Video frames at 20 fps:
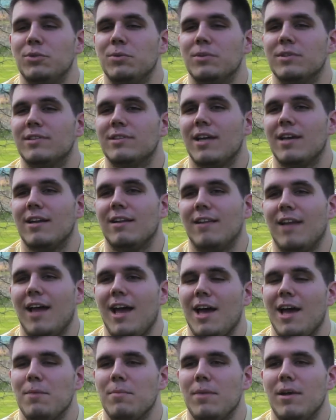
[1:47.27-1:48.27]
was at a
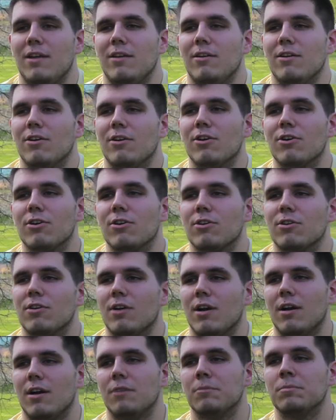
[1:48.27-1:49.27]
lab, and
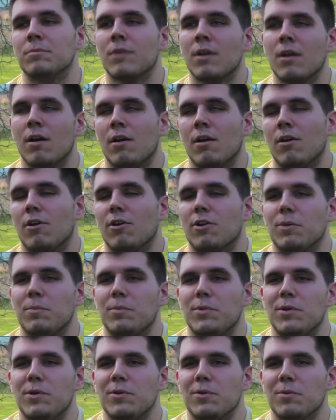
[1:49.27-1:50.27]
her
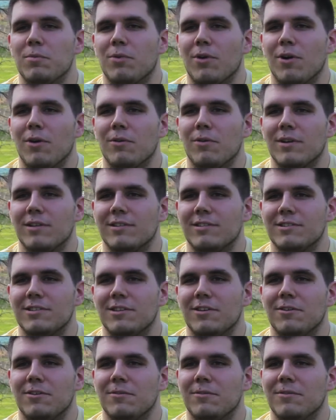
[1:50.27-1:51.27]
computer broke, and
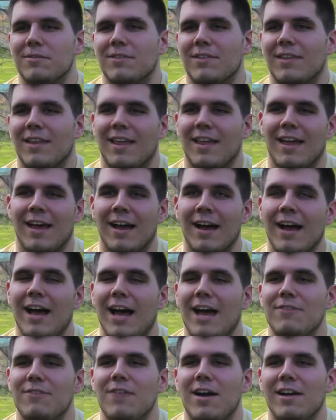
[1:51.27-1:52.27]
so
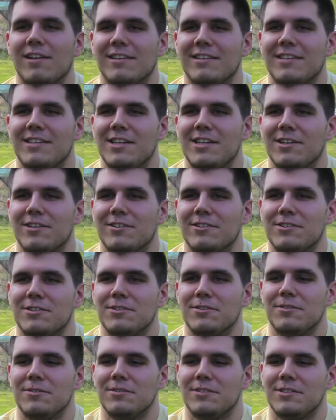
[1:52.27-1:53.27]
I volunteered
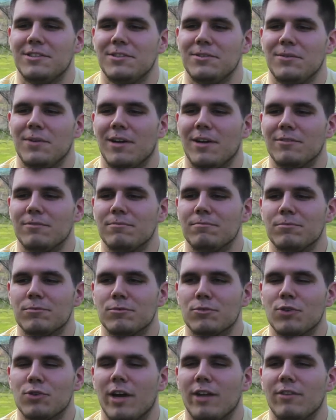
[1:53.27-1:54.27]
to
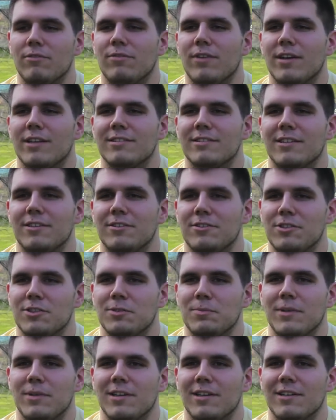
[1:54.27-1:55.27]
try and fix it,
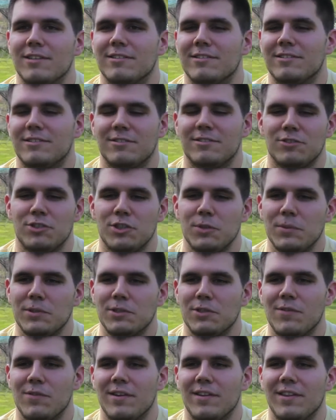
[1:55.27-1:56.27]
just because she was
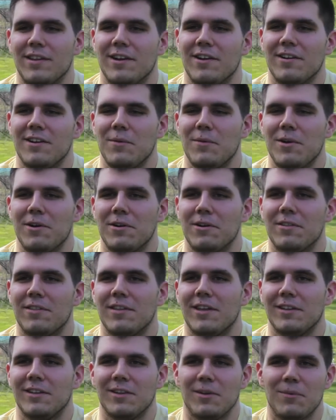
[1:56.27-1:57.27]
over there, and I wanted to
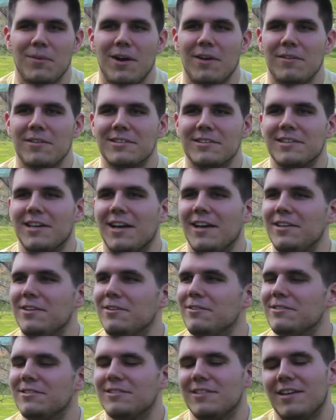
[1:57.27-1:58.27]
think that, wow, this guy
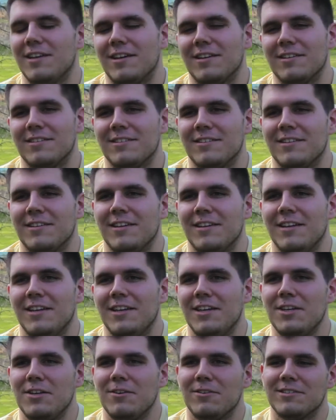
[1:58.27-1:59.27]
knows
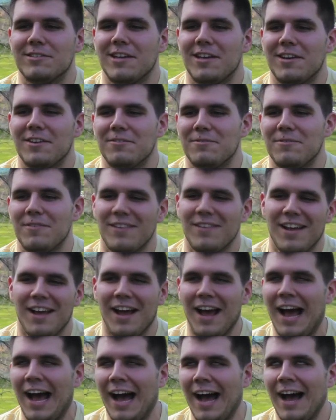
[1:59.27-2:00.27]
how
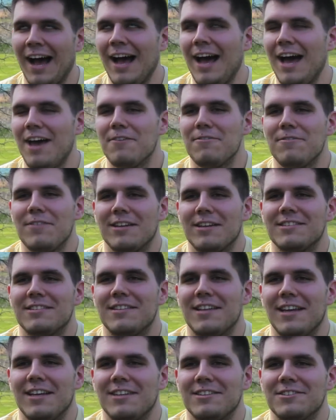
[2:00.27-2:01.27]
to fix
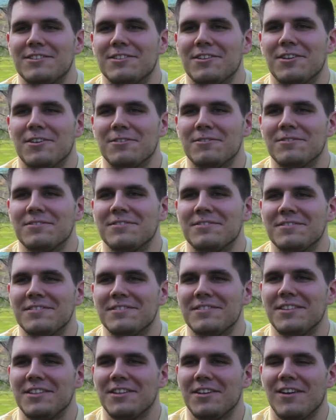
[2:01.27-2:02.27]
things. So,
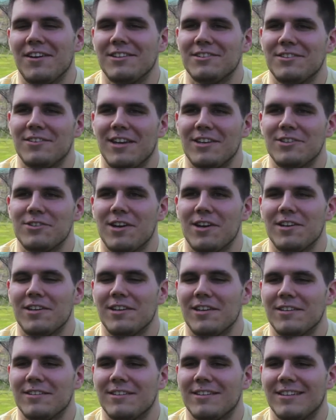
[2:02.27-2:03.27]
you know, I tried
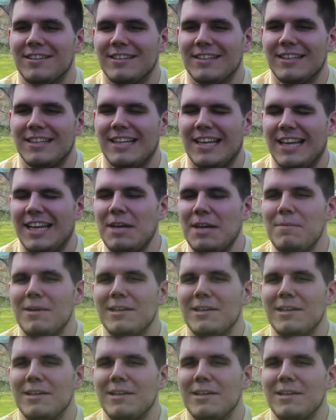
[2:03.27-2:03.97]
to get